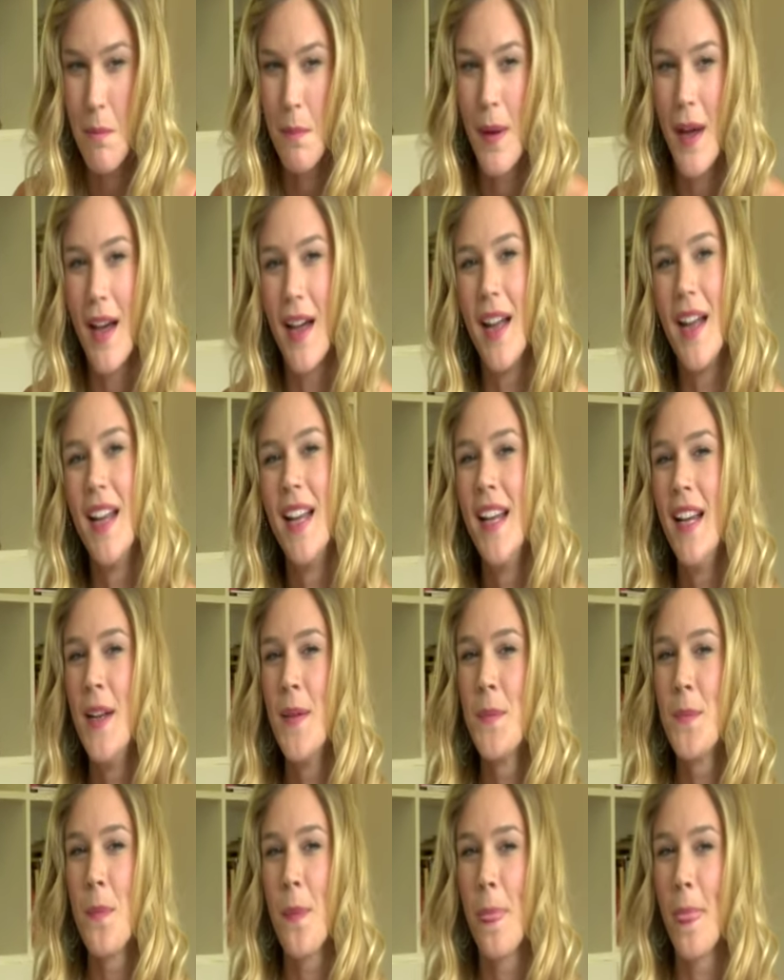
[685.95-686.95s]
But
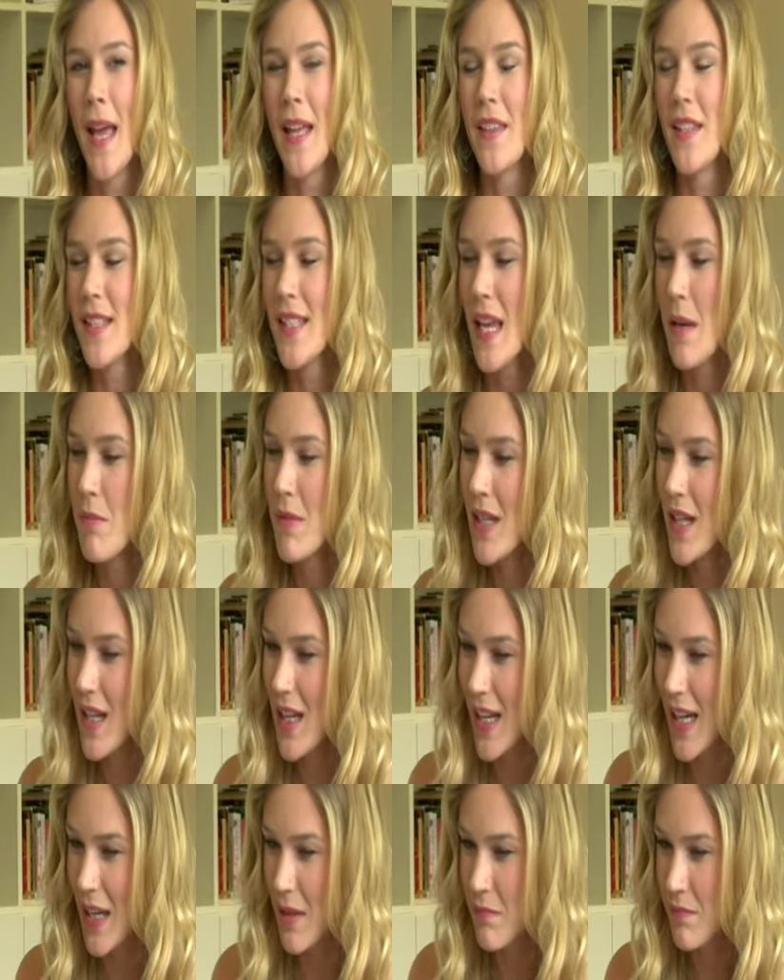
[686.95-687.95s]
at the same
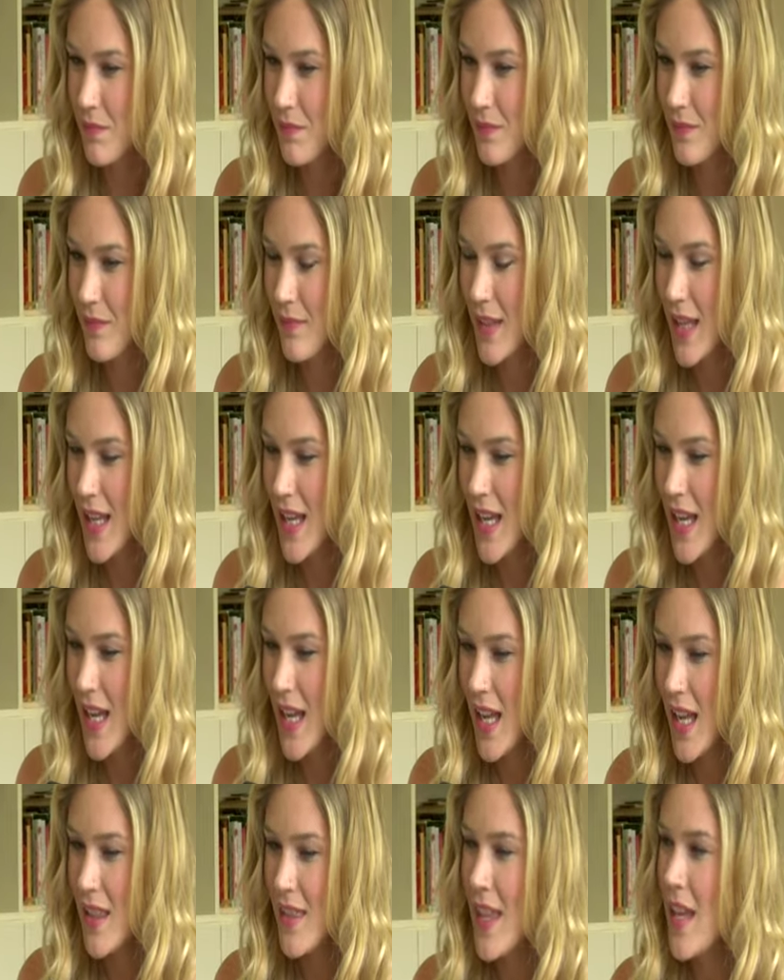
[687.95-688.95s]
time,
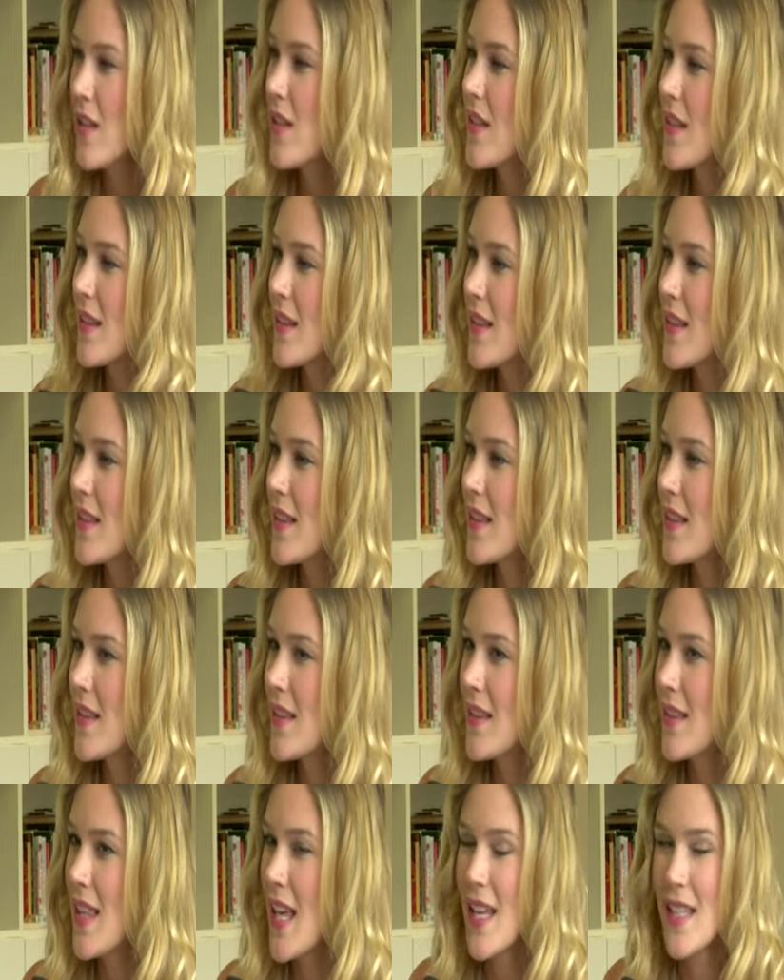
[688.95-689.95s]
there's
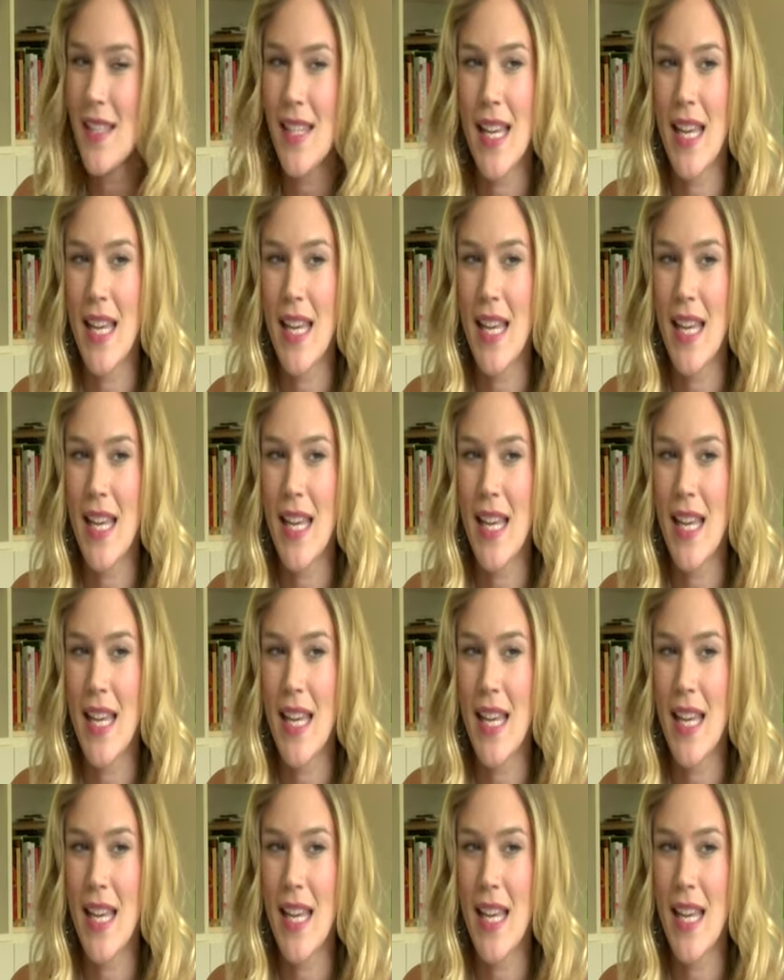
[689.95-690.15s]
a